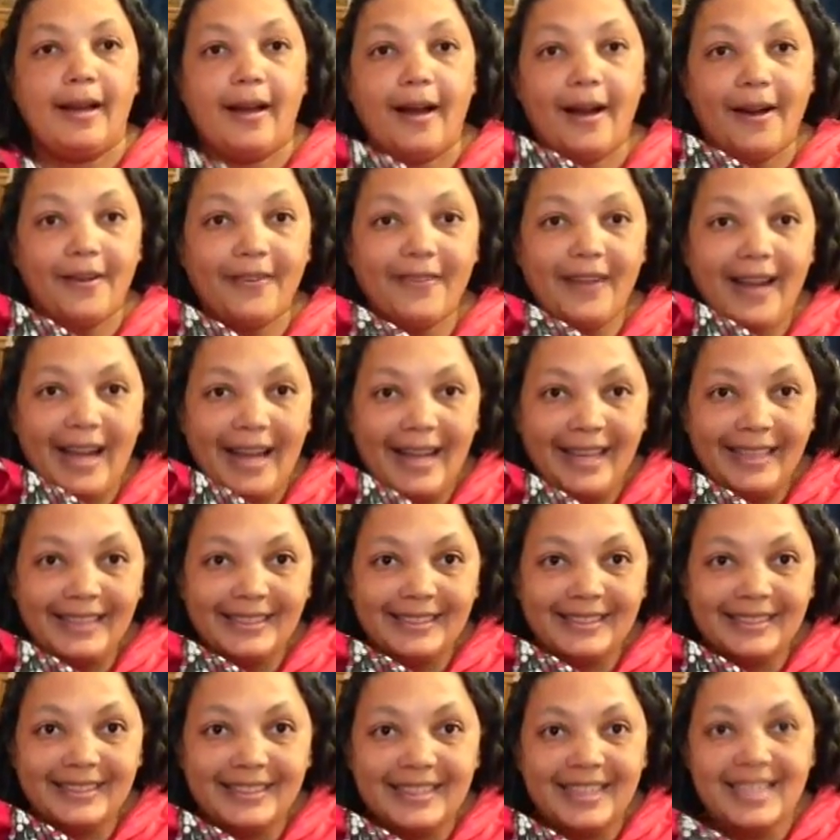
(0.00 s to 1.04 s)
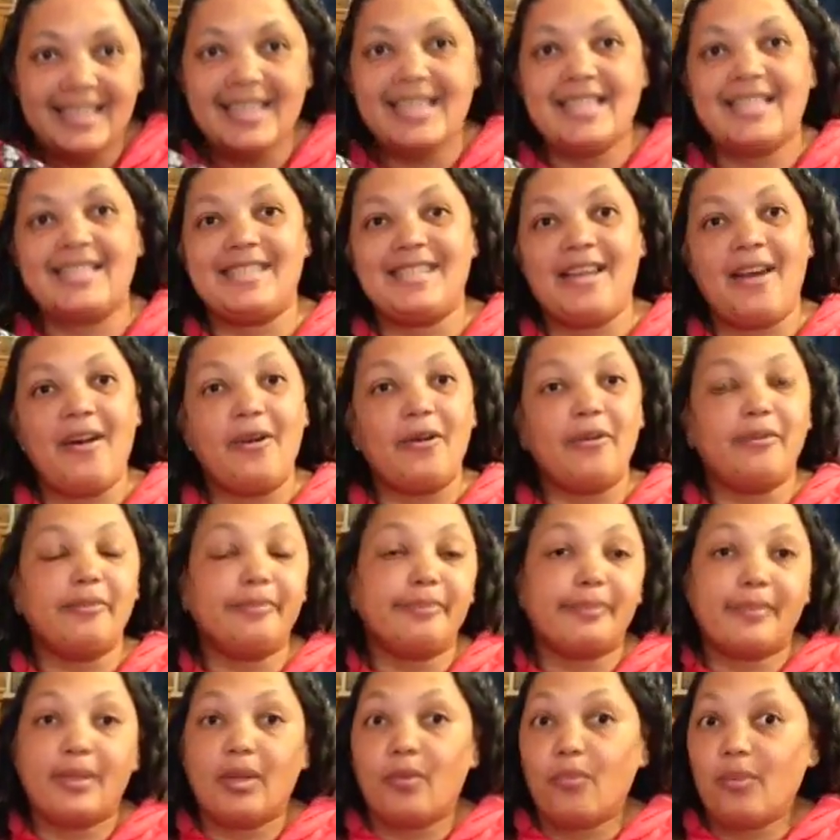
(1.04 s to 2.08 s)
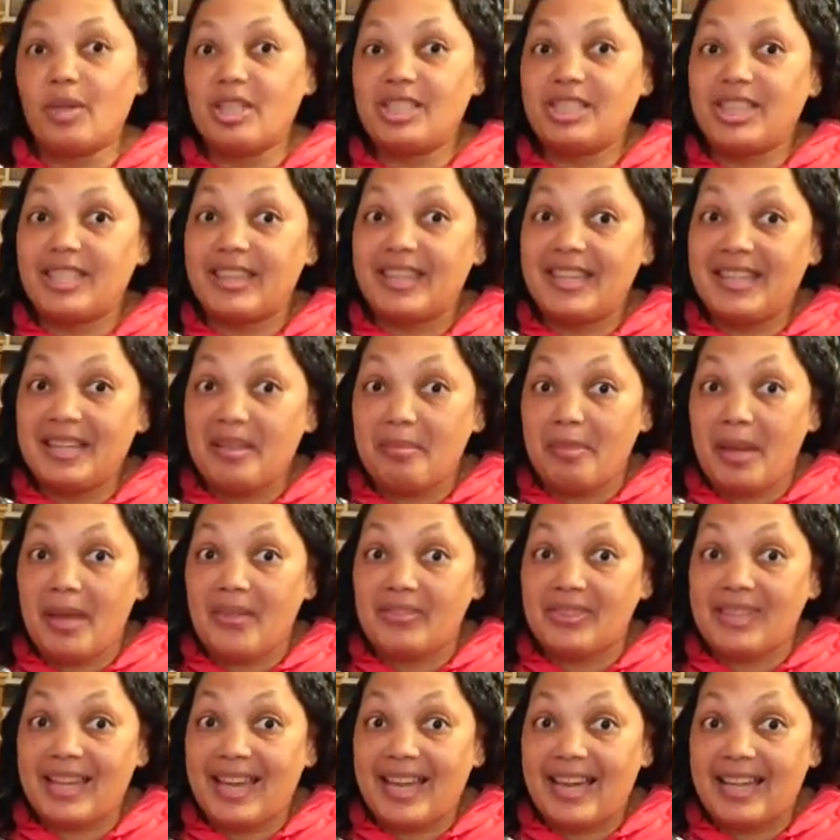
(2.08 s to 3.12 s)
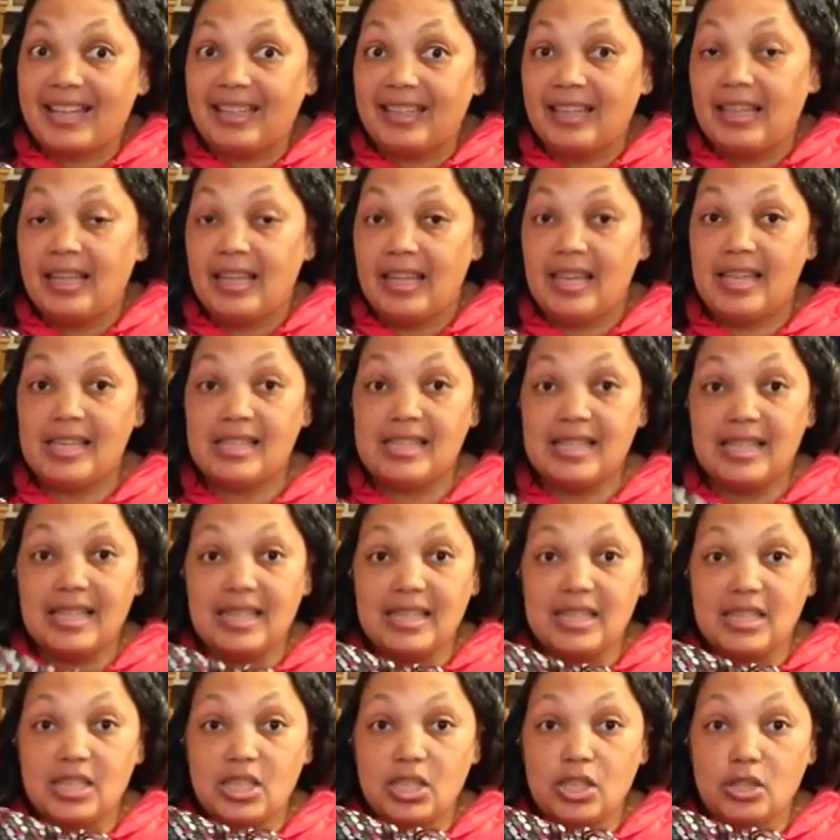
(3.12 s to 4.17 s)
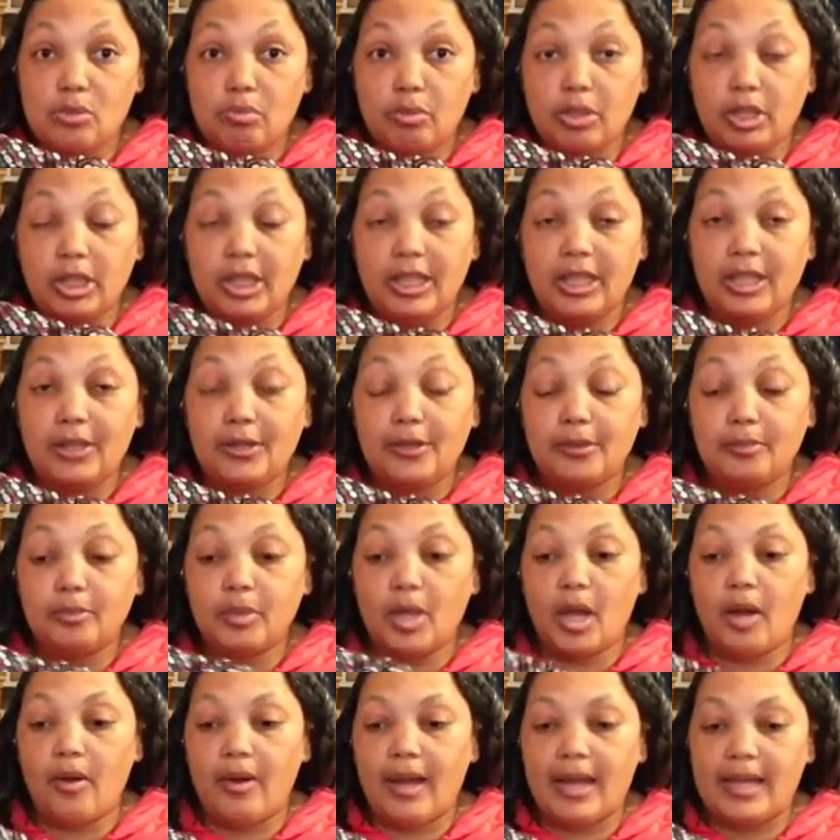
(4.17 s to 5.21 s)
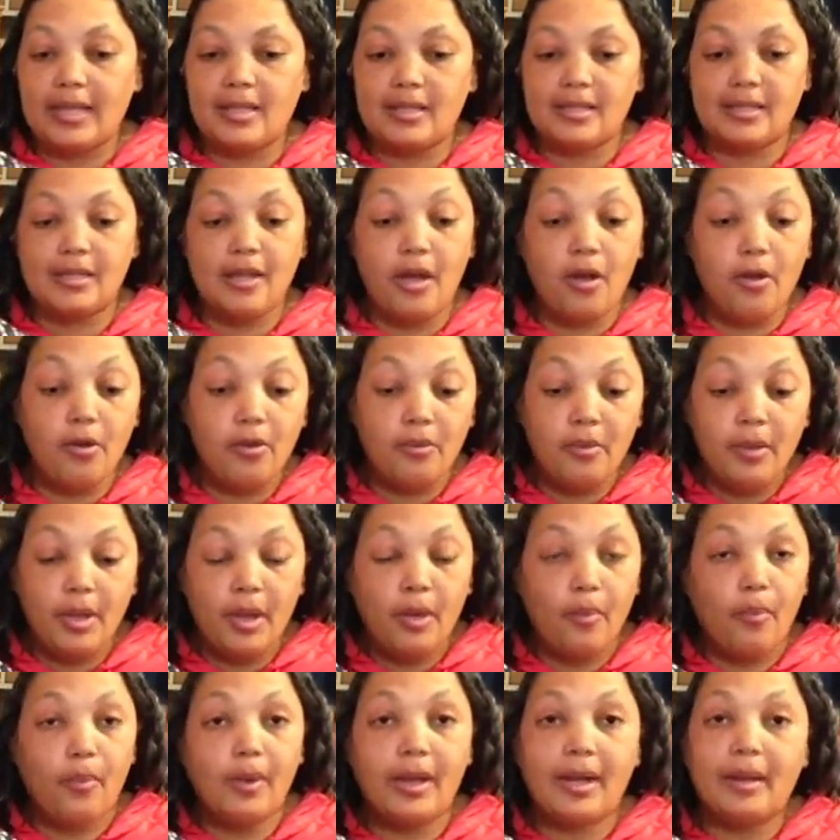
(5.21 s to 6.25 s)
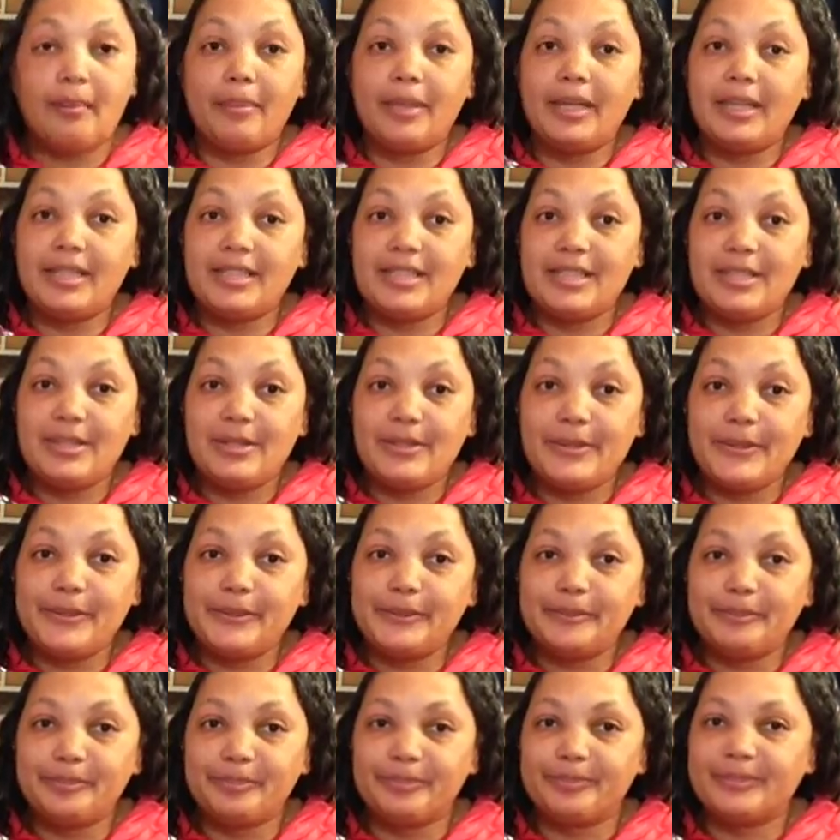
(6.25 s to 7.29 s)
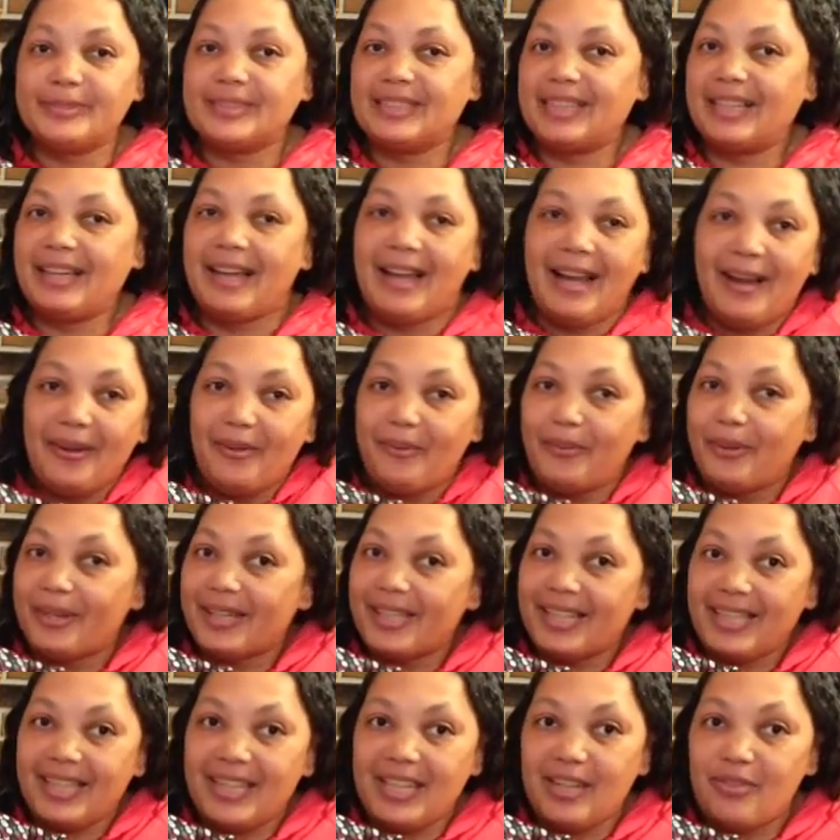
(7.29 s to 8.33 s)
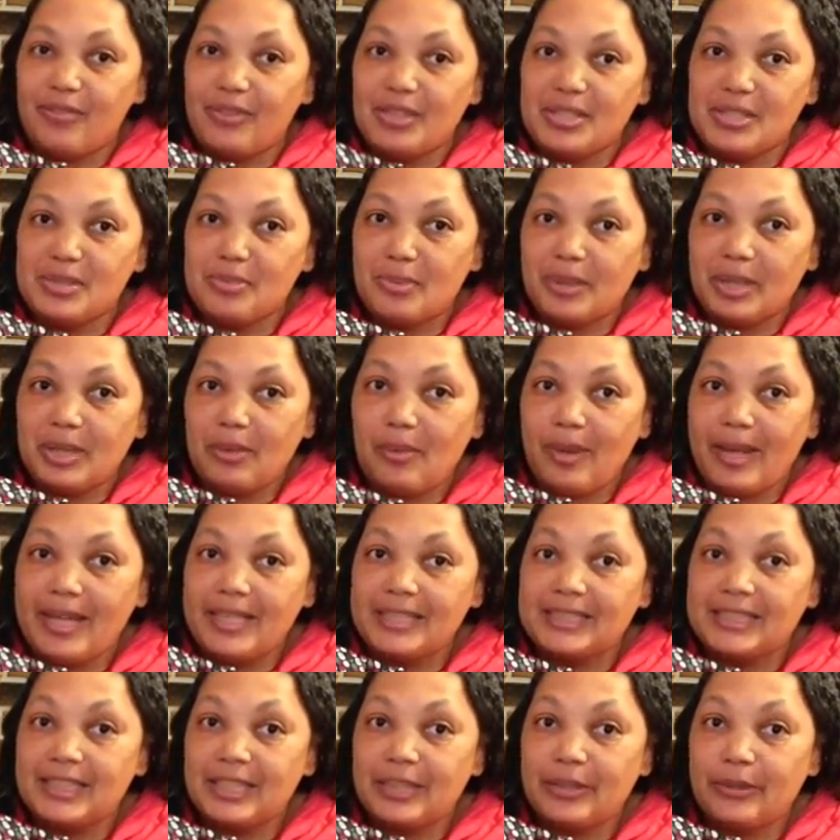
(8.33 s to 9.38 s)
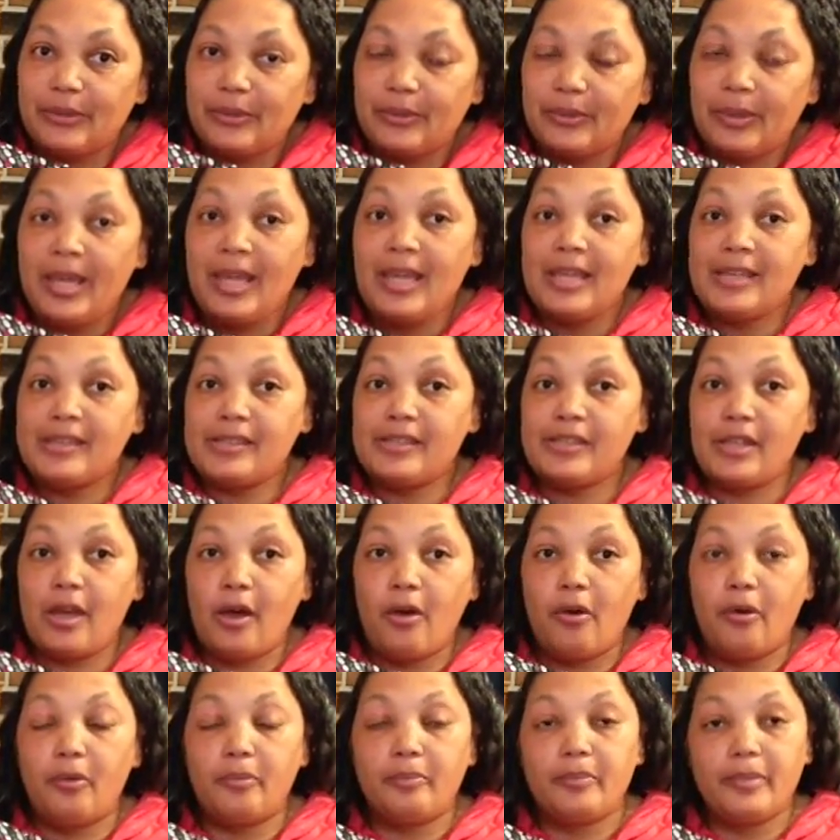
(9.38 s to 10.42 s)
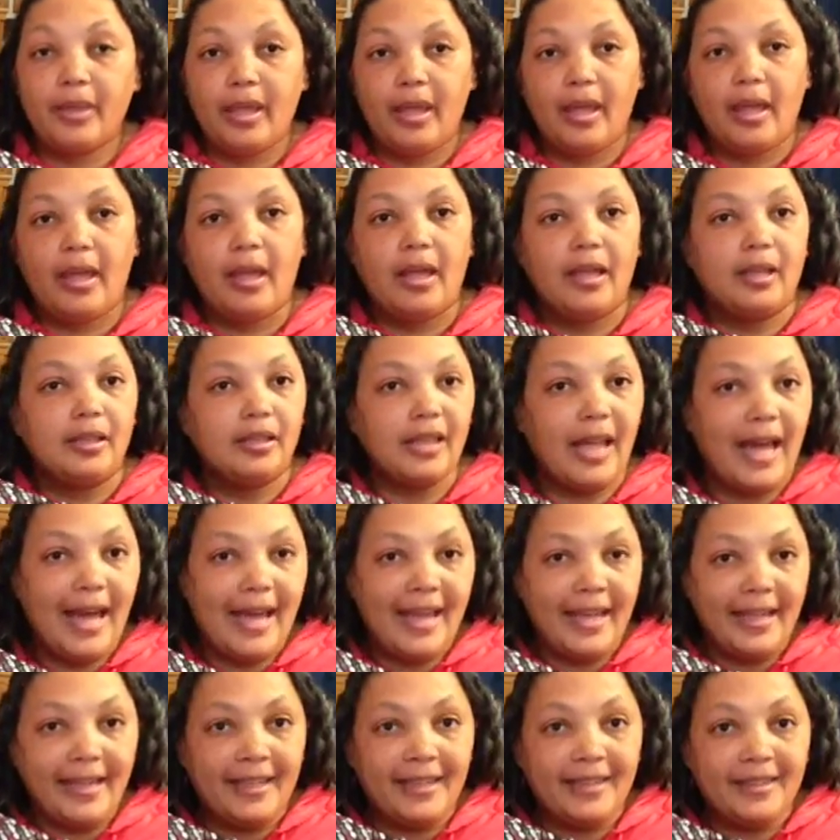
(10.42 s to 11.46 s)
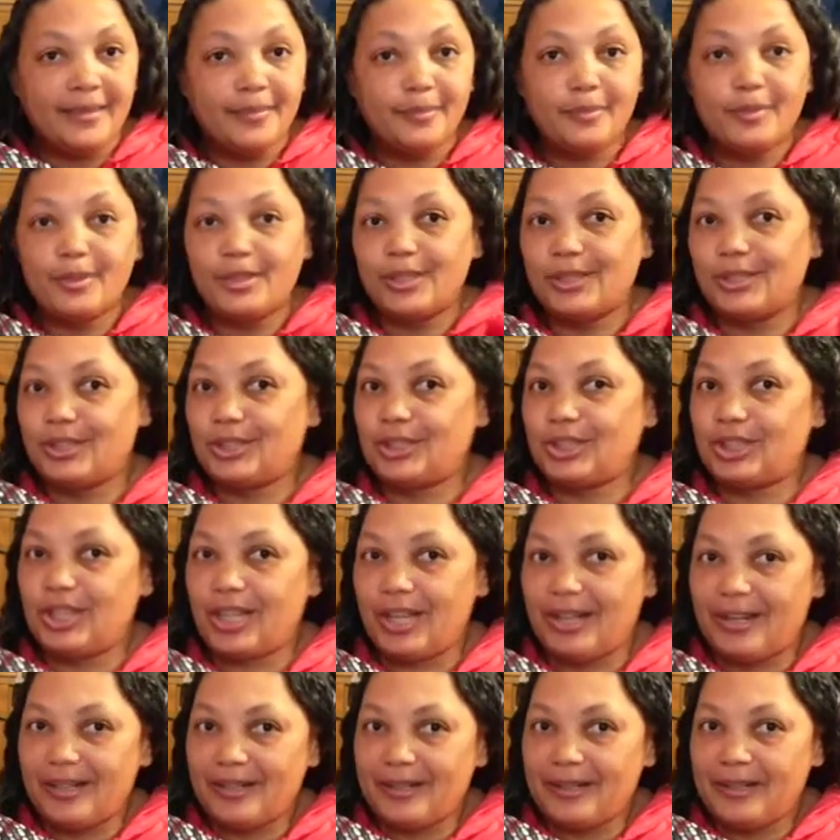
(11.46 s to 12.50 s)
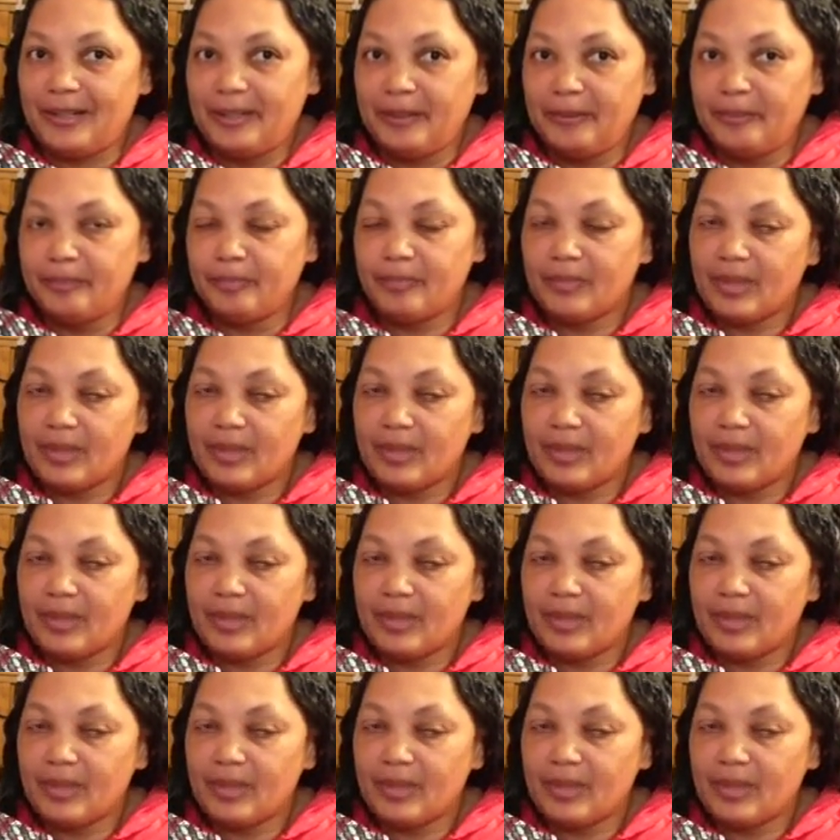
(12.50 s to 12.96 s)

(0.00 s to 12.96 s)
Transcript: All right. So what'd you think about that? Isn't this just really cute? All right. So what I'm going to do, we're going to give this one away too. So like, share,